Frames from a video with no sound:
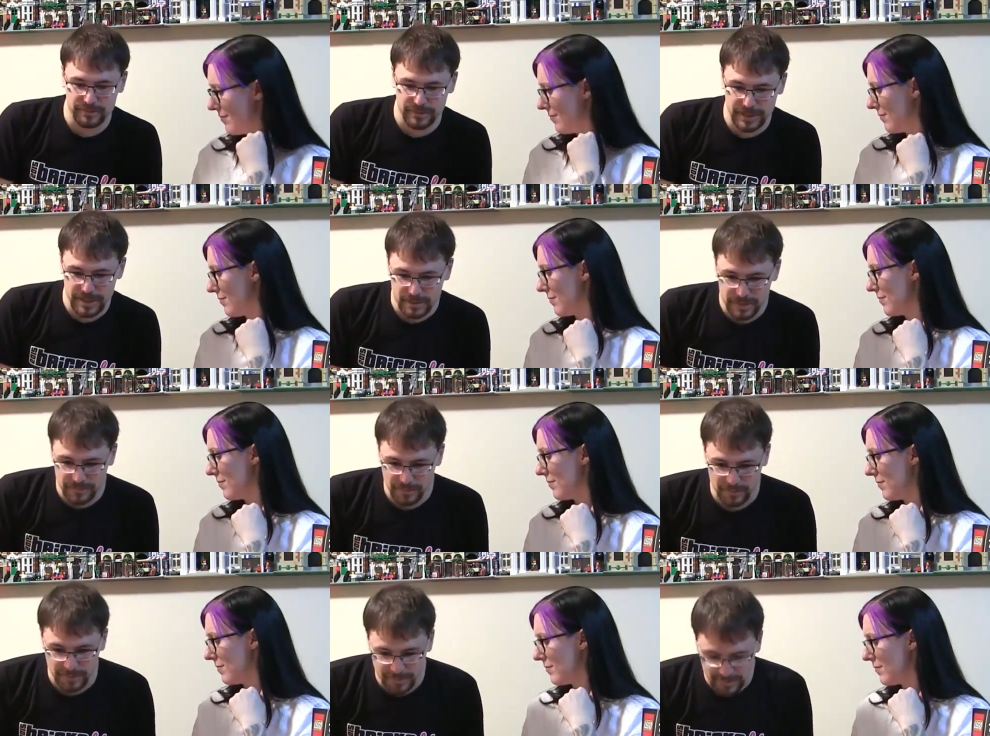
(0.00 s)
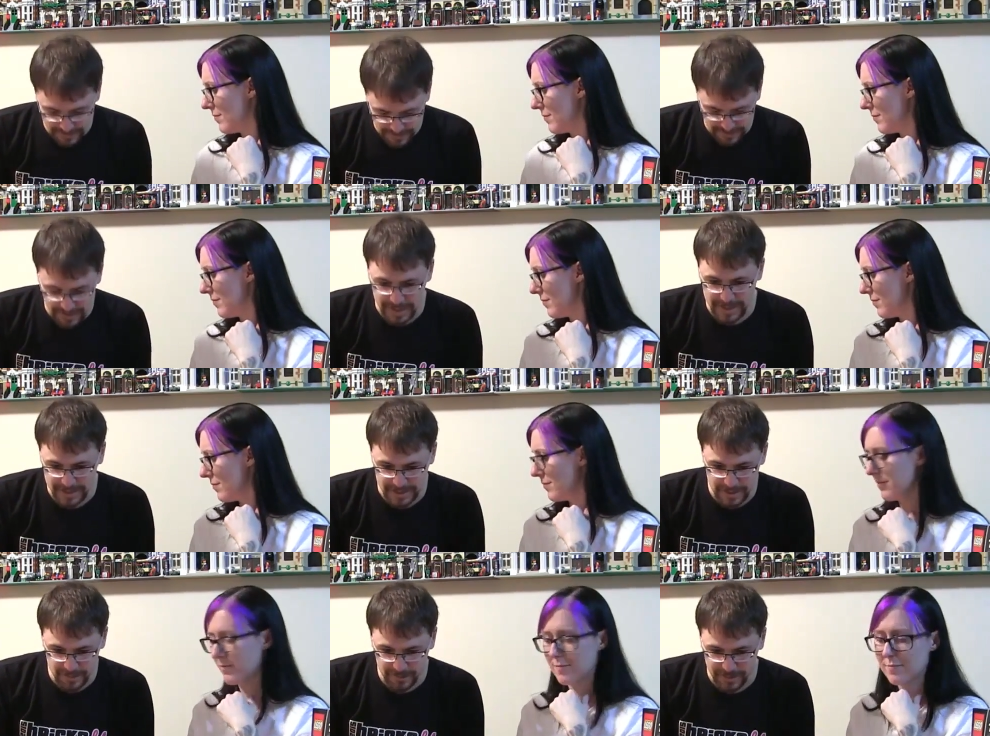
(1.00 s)
Speaker 1: really useful with building like
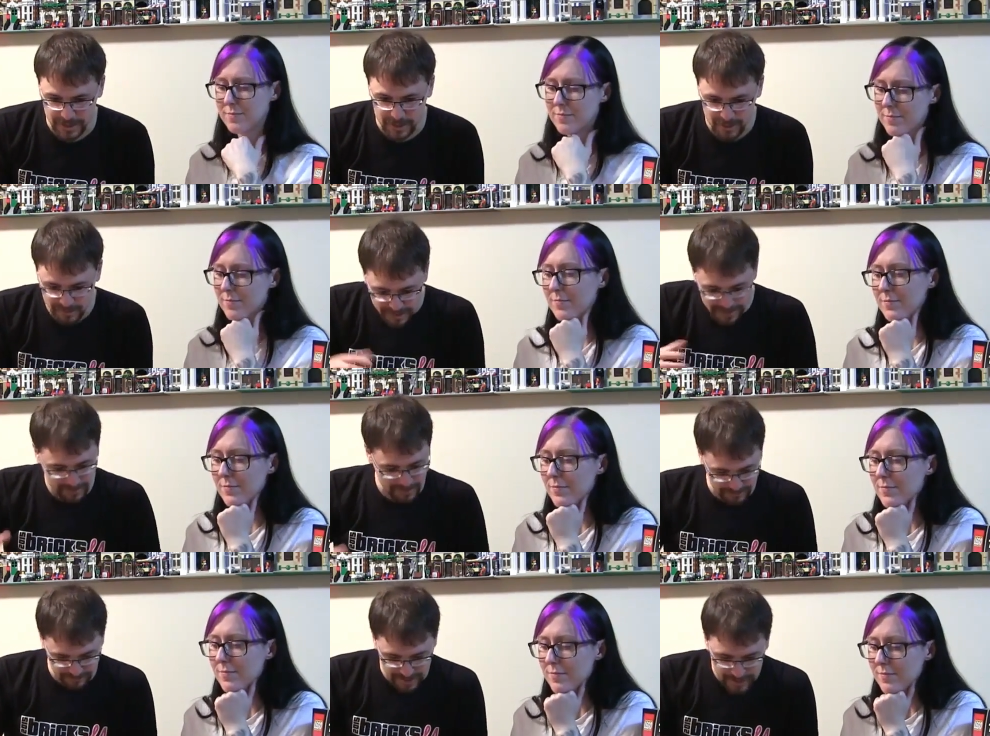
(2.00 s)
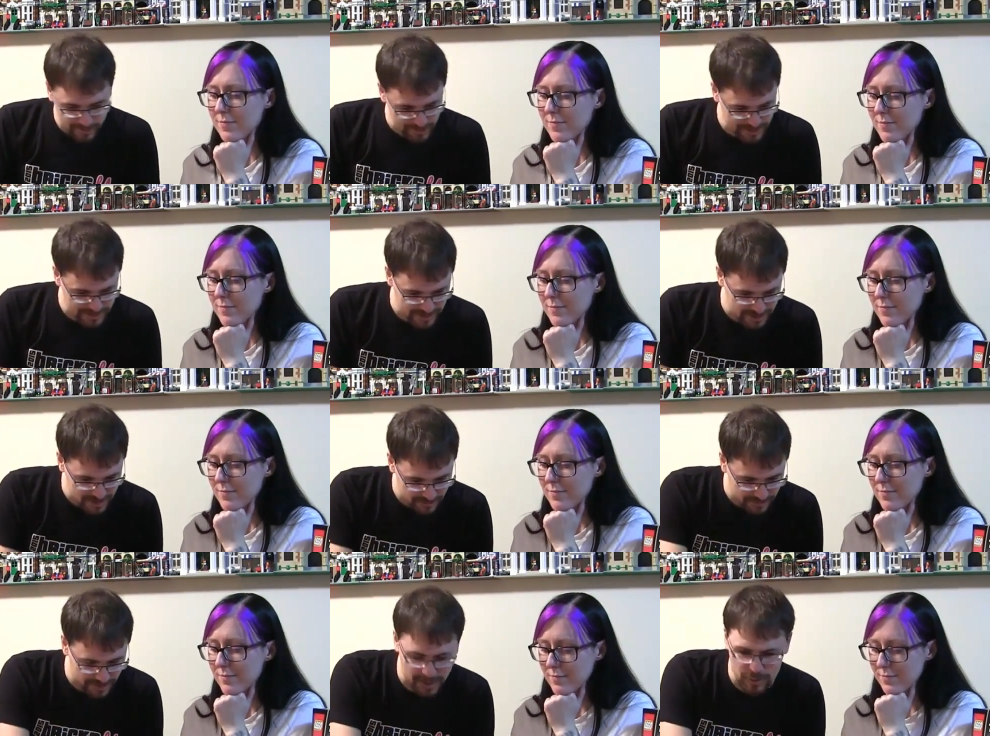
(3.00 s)
system creation. You can build like a big framework inside
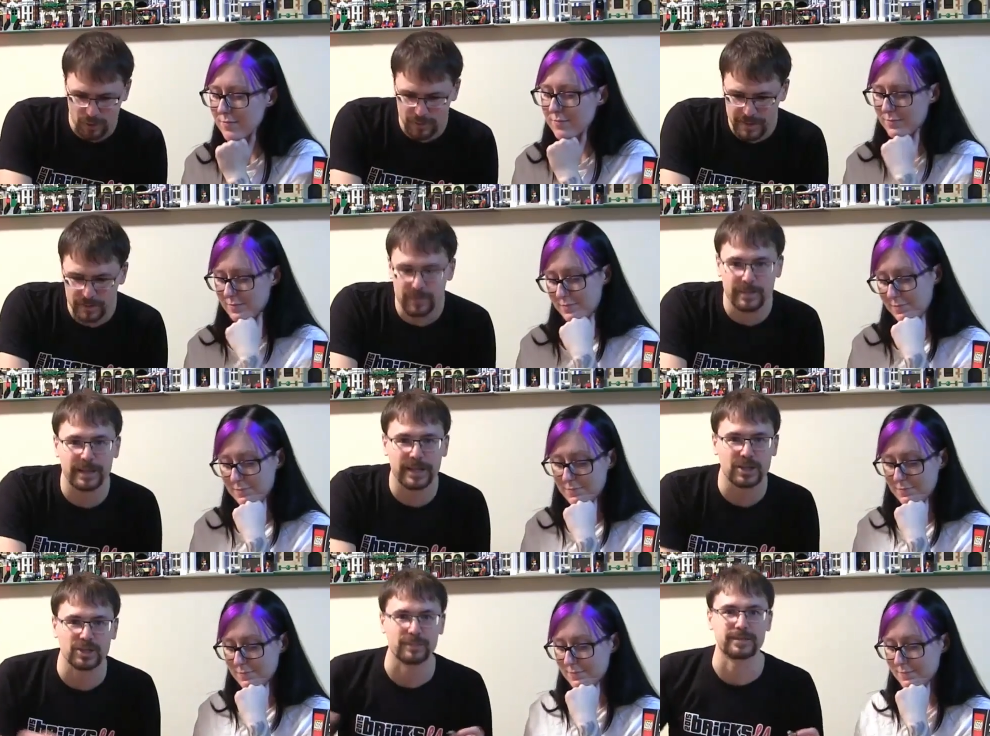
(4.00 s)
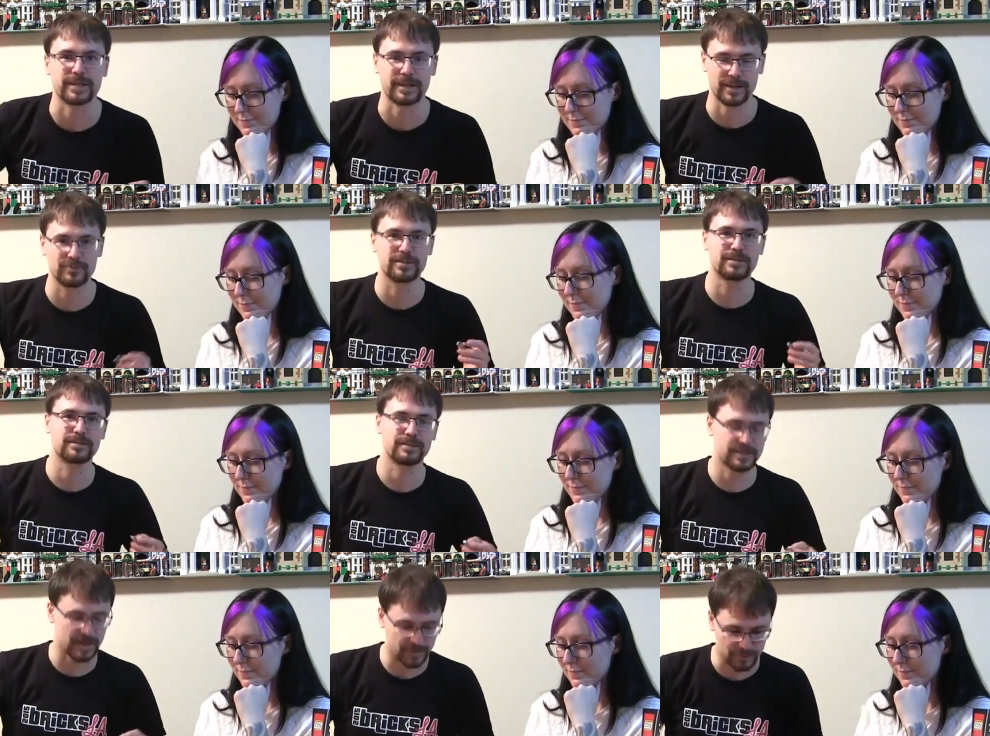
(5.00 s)
something. Like, and a lot of people who build like ships, like hundred
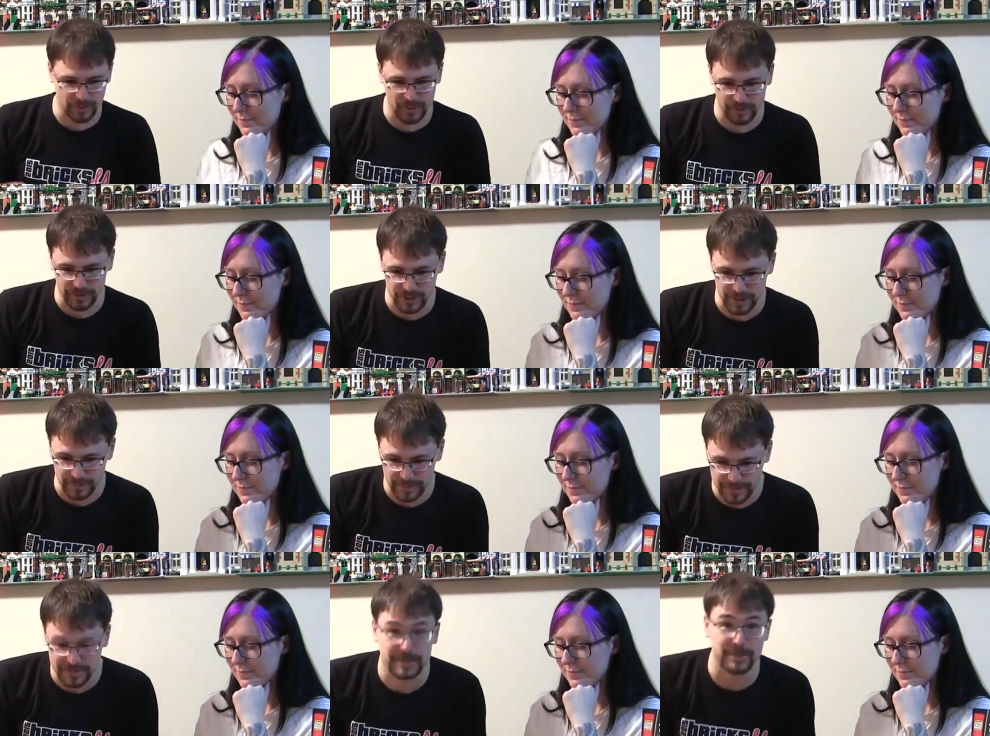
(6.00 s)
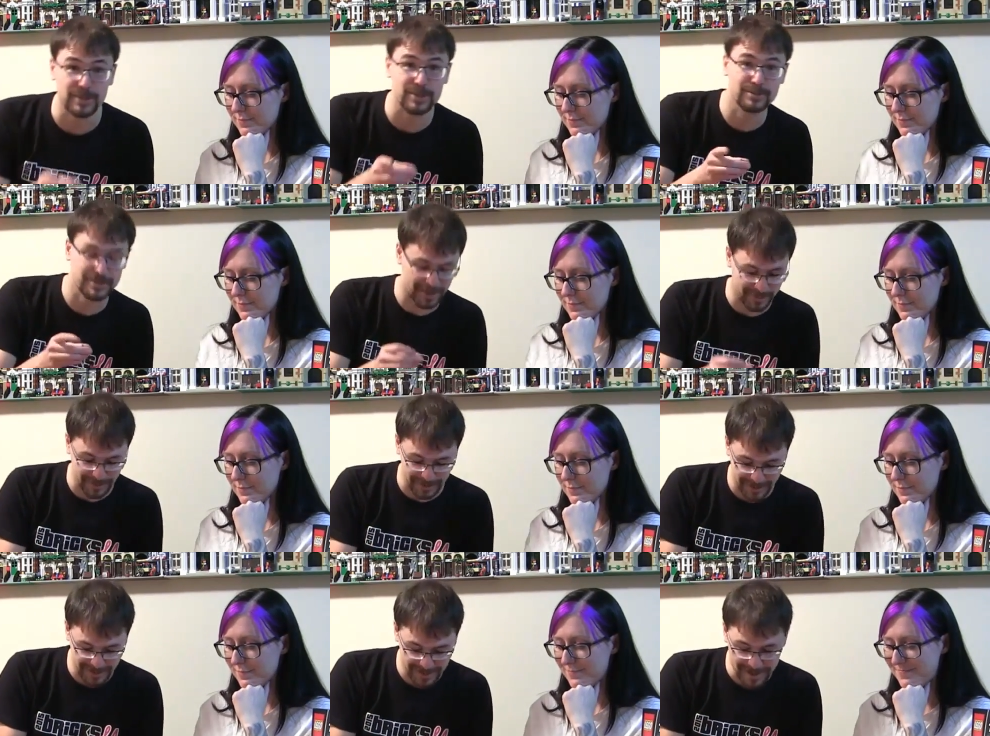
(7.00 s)
stud or longer ships, especially you, Simon.
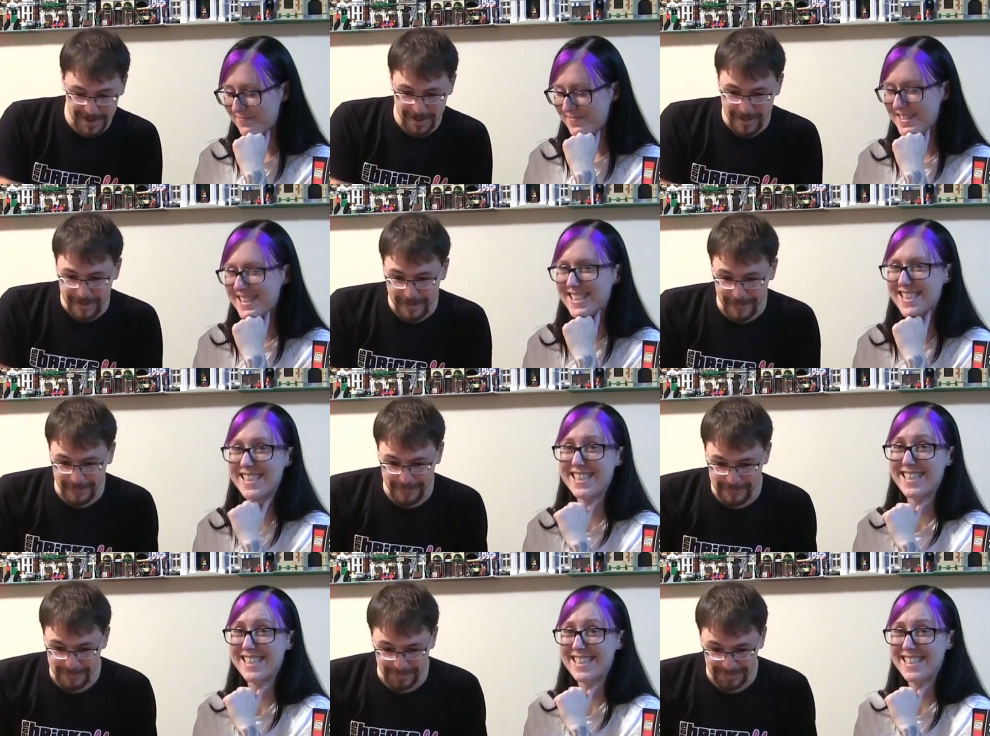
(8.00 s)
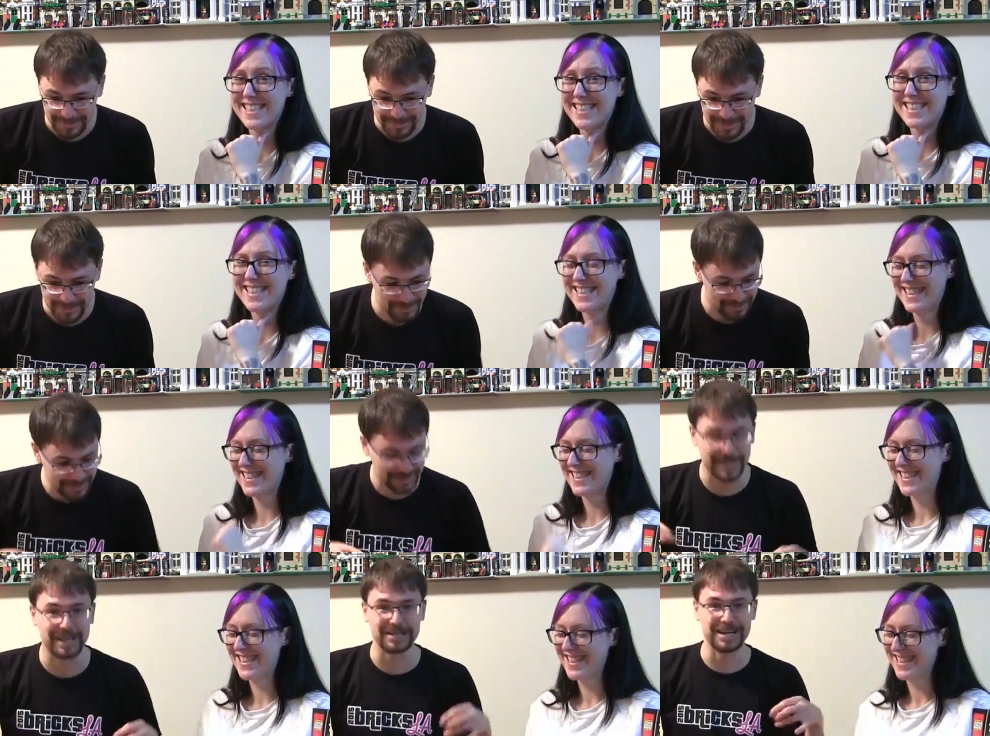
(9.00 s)
Um, we'll build
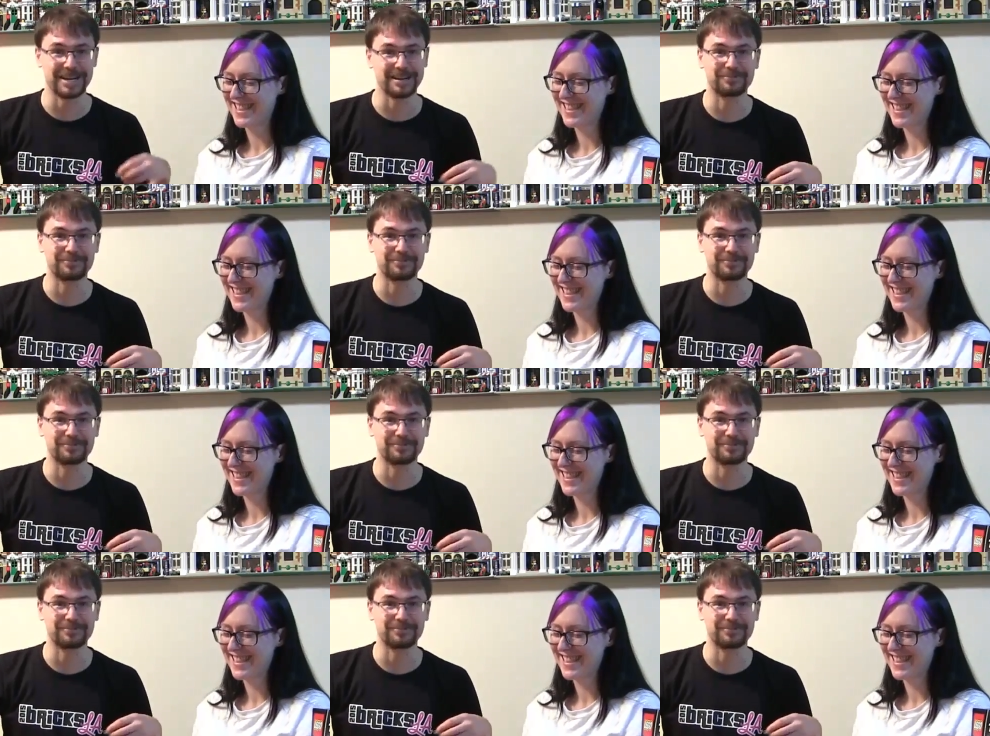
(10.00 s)
like a Technic